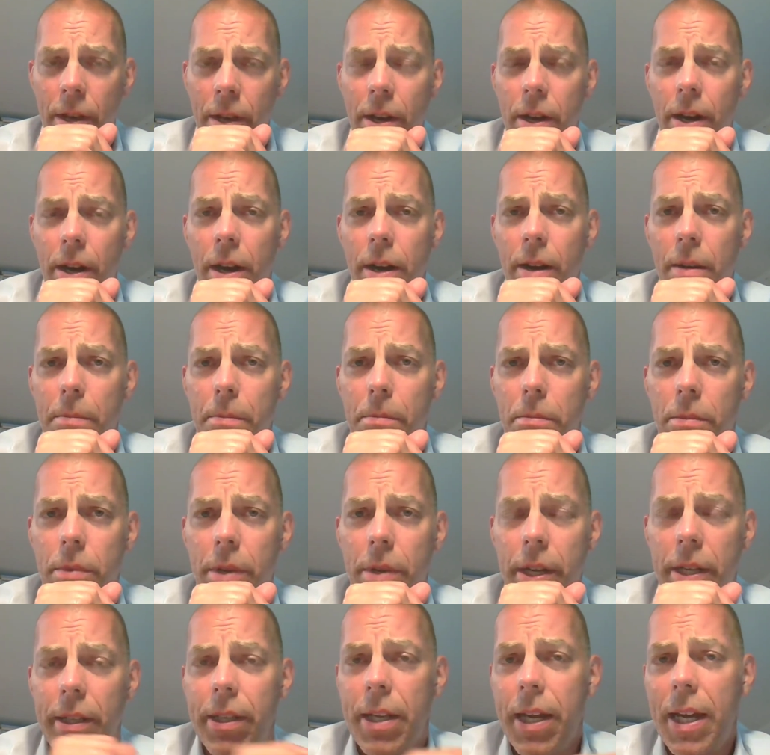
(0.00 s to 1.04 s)

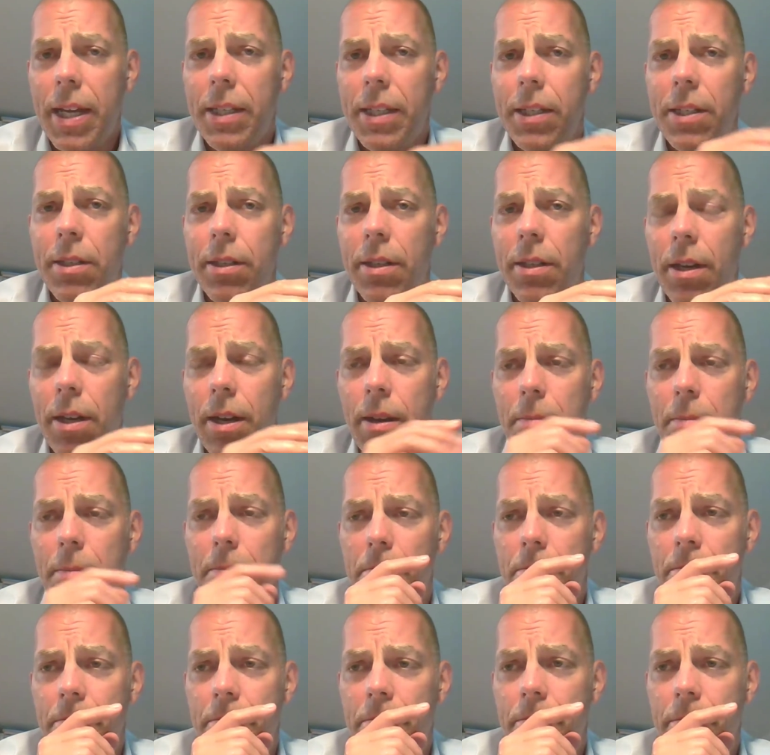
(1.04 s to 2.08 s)
And that's,
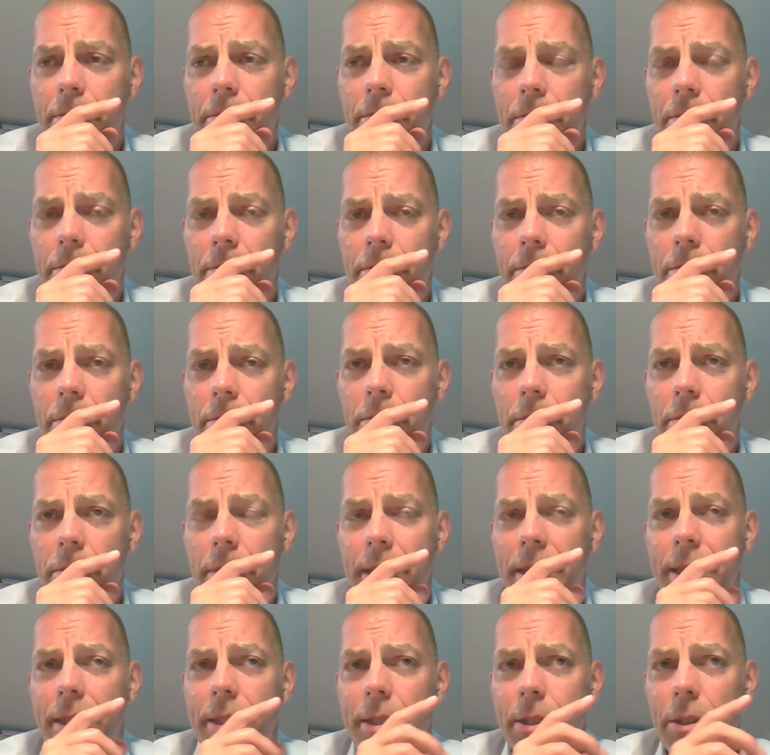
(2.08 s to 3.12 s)

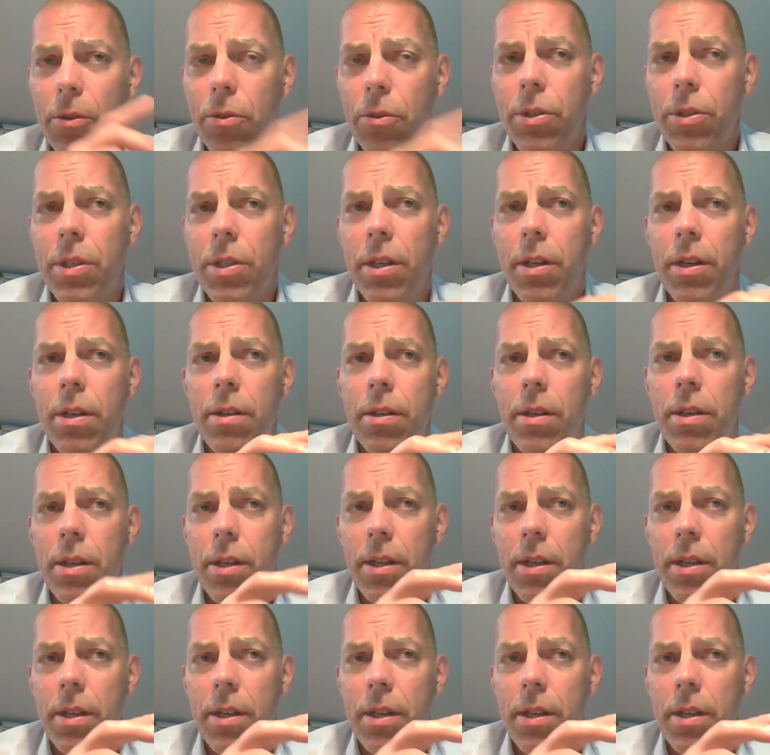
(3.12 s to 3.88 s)
and those are,